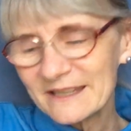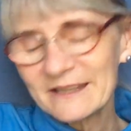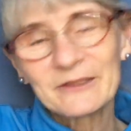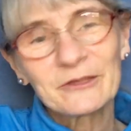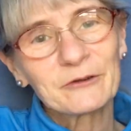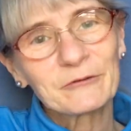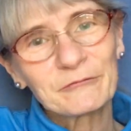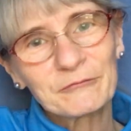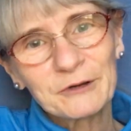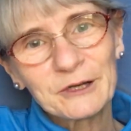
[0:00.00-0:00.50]

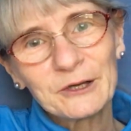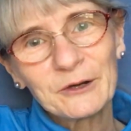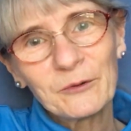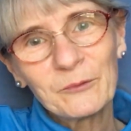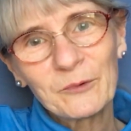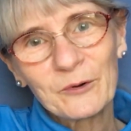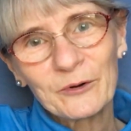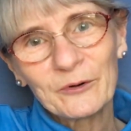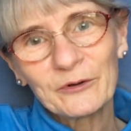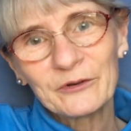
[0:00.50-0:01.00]
in the real
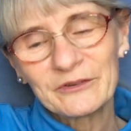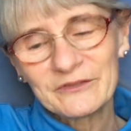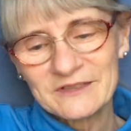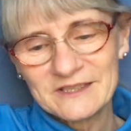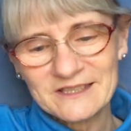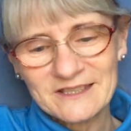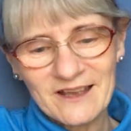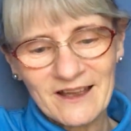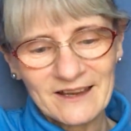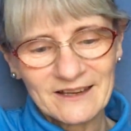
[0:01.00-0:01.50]
world of
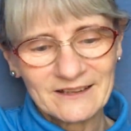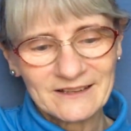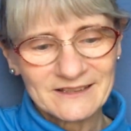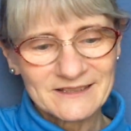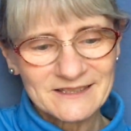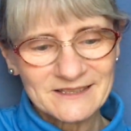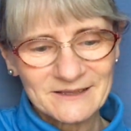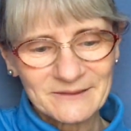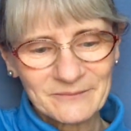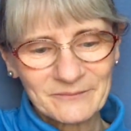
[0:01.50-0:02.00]

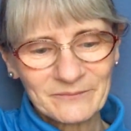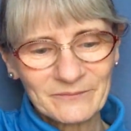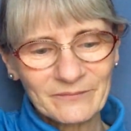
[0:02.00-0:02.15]
science.